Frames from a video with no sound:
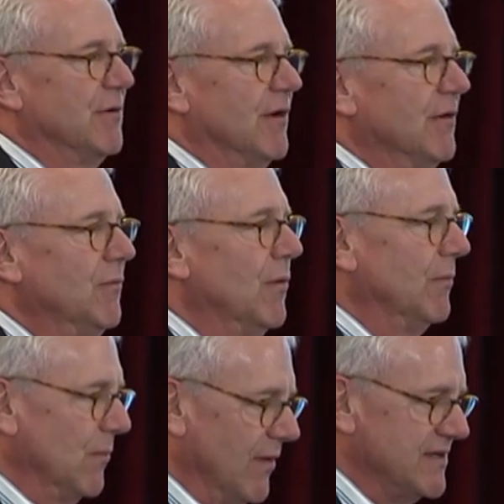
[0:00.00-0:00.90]
bar where
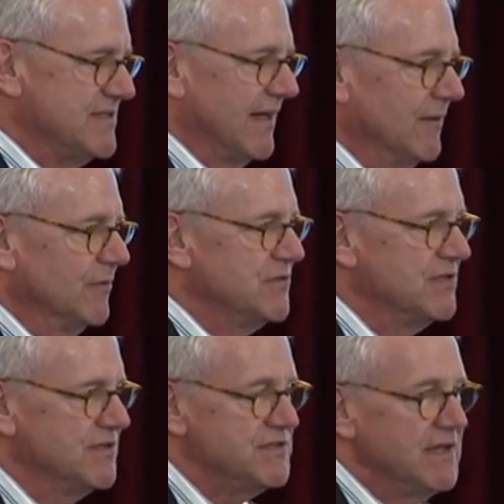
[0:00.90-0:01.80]
we want to set it, which
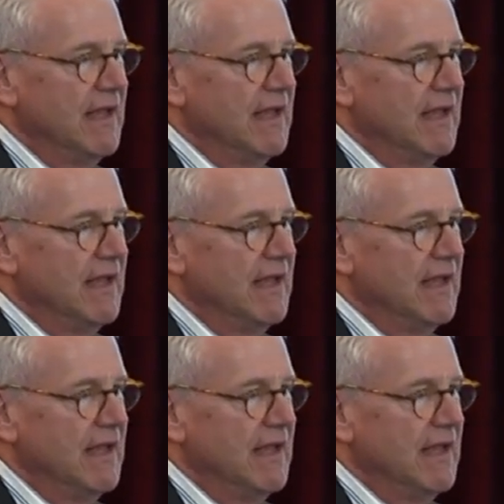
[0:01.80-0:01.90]
is